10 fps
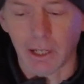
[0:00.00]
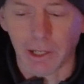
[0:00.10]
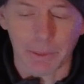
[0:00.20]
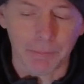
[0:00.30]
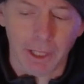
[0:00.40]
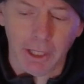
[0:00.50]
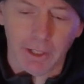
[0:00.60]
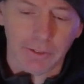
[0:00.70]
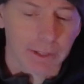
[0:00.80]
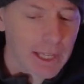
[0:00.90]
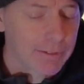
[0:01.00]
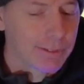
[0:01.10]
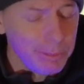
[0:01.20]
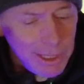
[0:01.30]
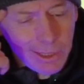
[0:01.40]
Um, so that
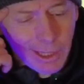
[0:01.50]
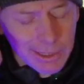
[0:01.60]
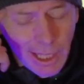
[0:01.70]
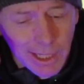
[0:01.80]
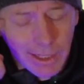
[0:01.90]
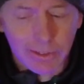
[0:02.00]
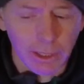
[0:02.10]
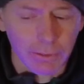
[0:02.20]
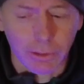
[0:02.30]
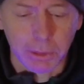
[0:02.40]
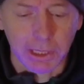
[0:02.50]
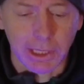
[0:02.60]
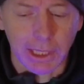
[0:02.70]
to me, like that kind of stuff to me,